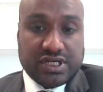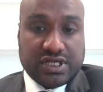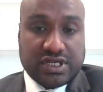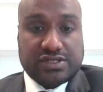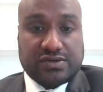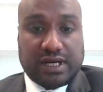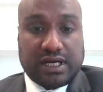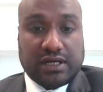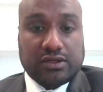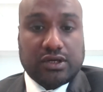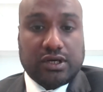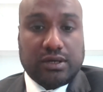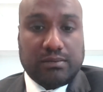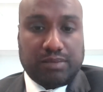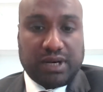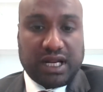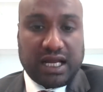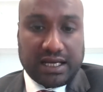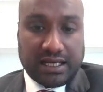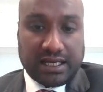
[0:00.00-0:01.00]
is around
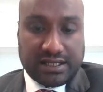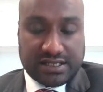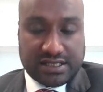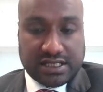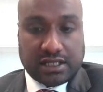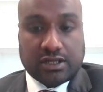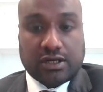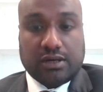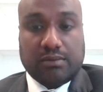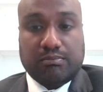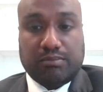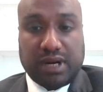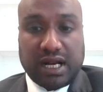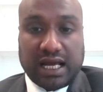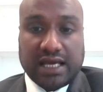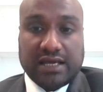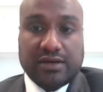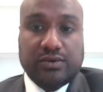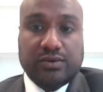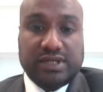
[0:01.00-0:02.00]
compliance and
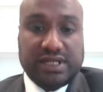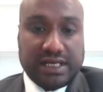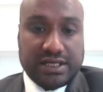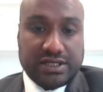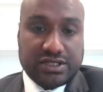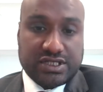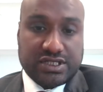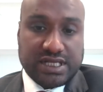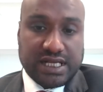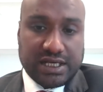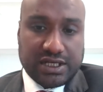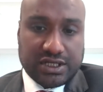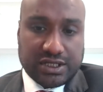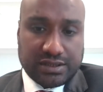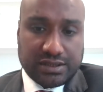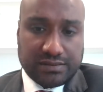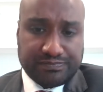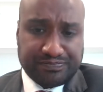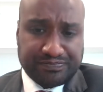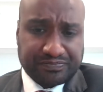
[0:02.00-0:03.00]
complying with
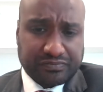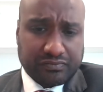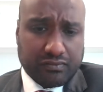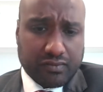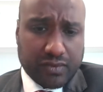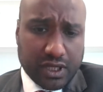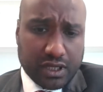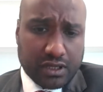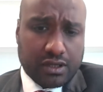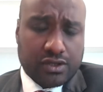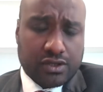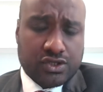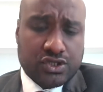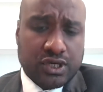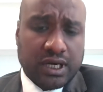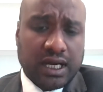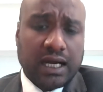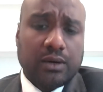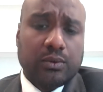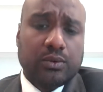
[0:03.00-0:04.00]
legislation.
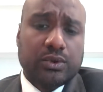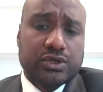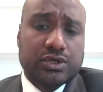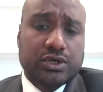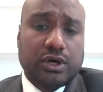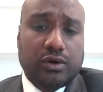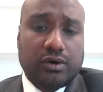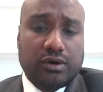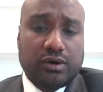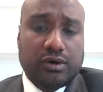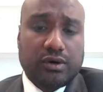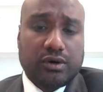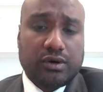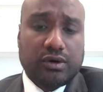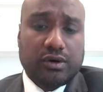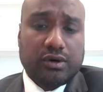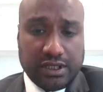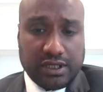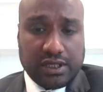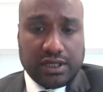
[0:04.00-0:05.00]
So how would you go
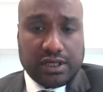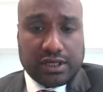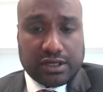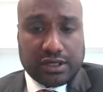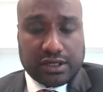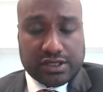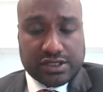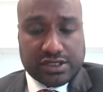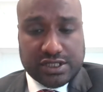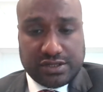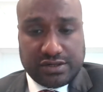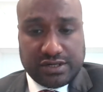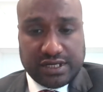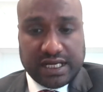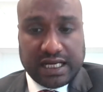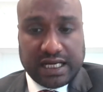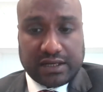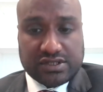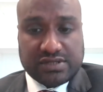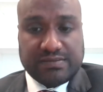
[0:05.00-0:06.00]
about
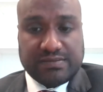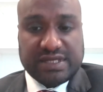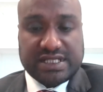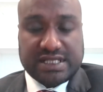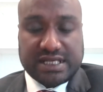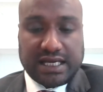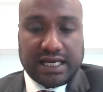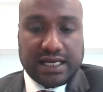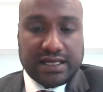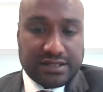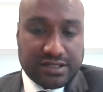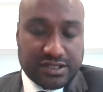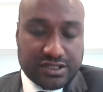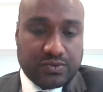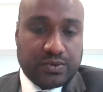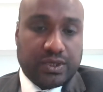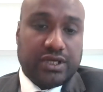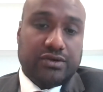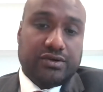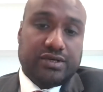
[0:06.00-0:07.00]
considering how to mitigate
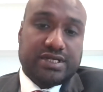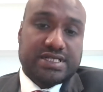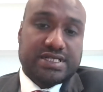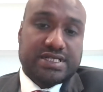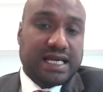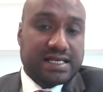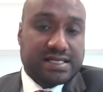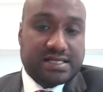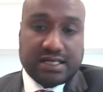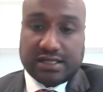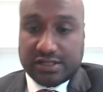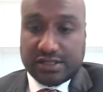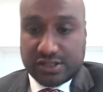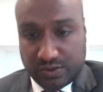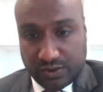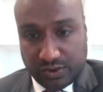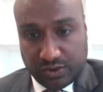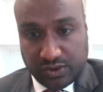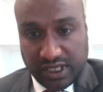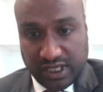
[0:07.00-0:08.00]
this when you're discussing
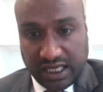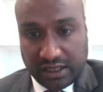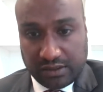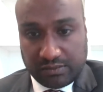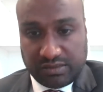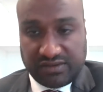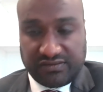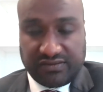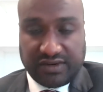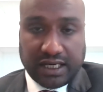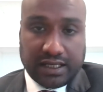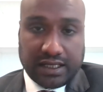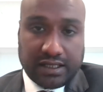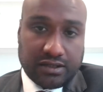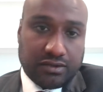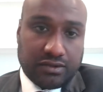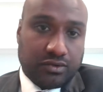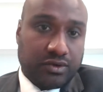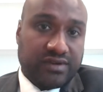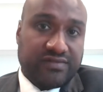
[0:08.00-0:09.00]
this with your cloud
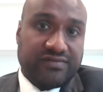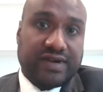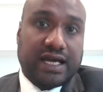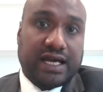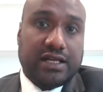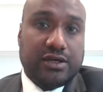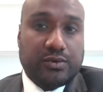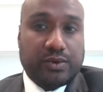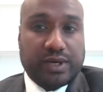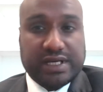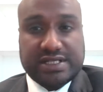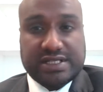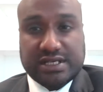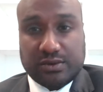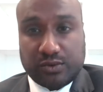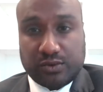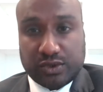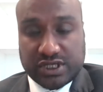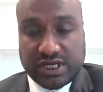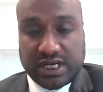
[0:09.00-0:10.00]
provider or
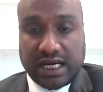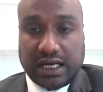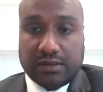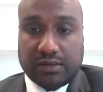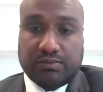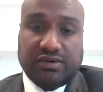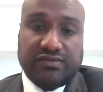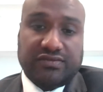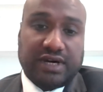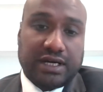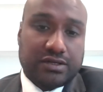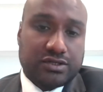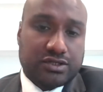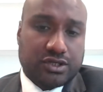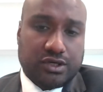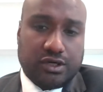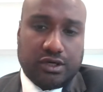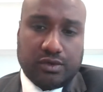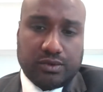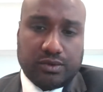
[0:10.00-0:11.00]
evaluating which cloud provider
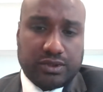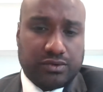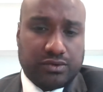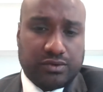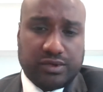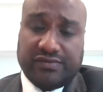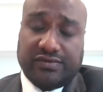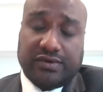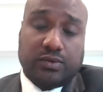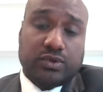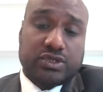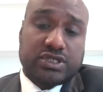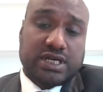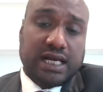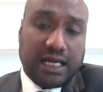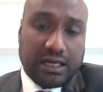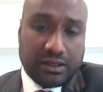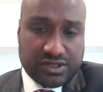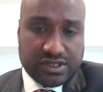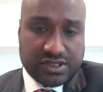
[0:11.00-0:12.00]
to go with, or even which
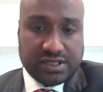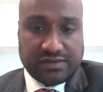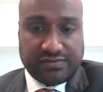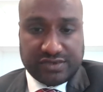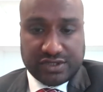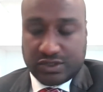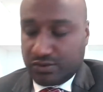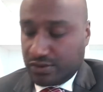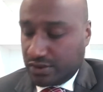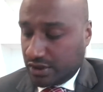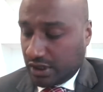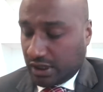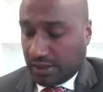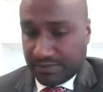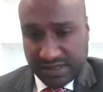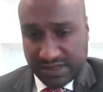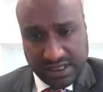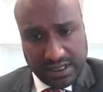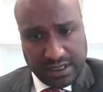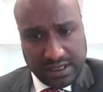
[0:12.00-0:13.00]
cloud service to
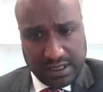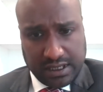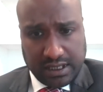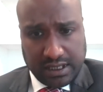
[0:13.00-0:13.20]
adopt?